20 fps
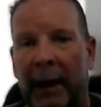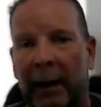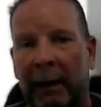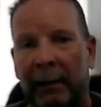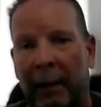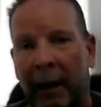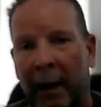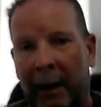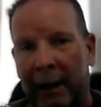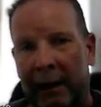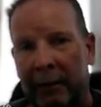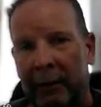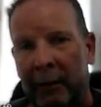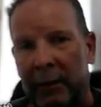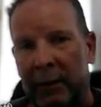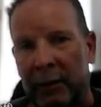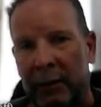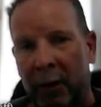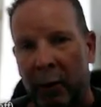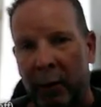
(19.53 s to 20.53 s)
a line
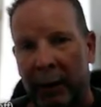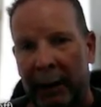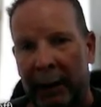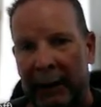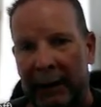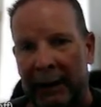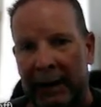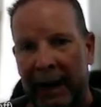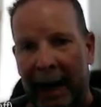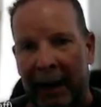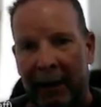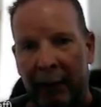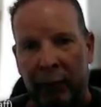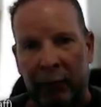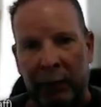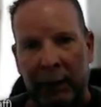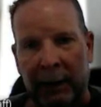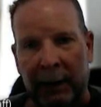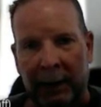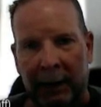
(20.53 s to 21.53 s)
that's going
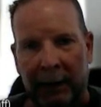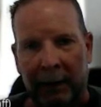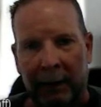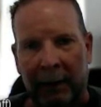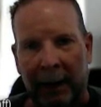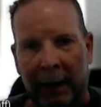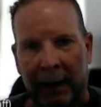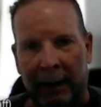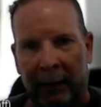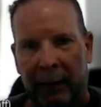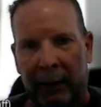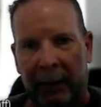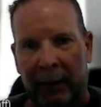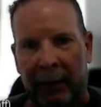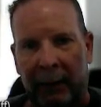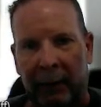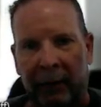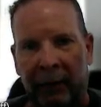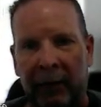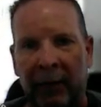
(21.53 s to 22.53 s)
downhill like
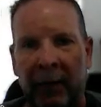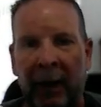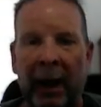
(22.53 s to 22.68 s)
this,